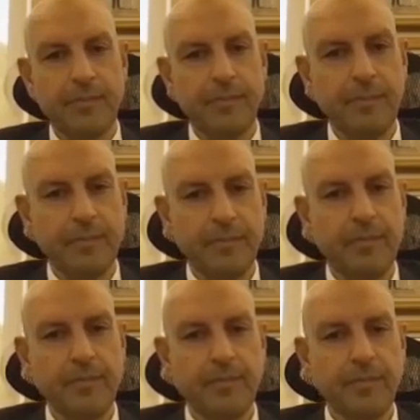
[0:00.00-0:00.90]

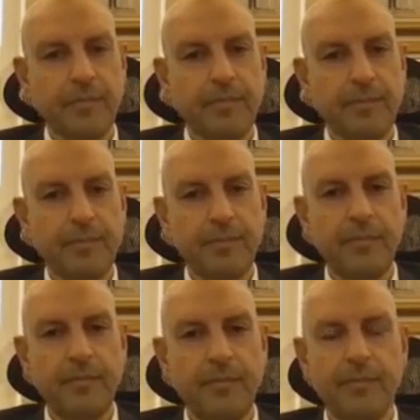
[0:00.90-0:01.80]

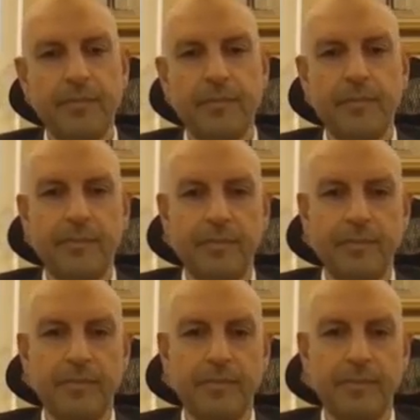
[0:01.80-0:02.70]

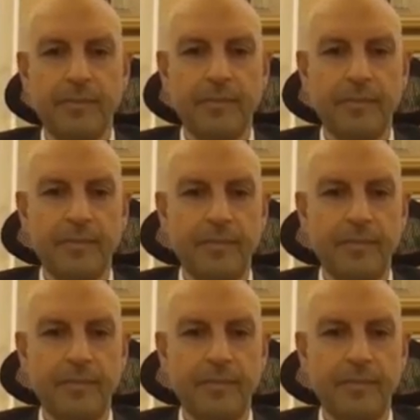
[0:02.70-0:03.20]
No words are spoken by the person on screen.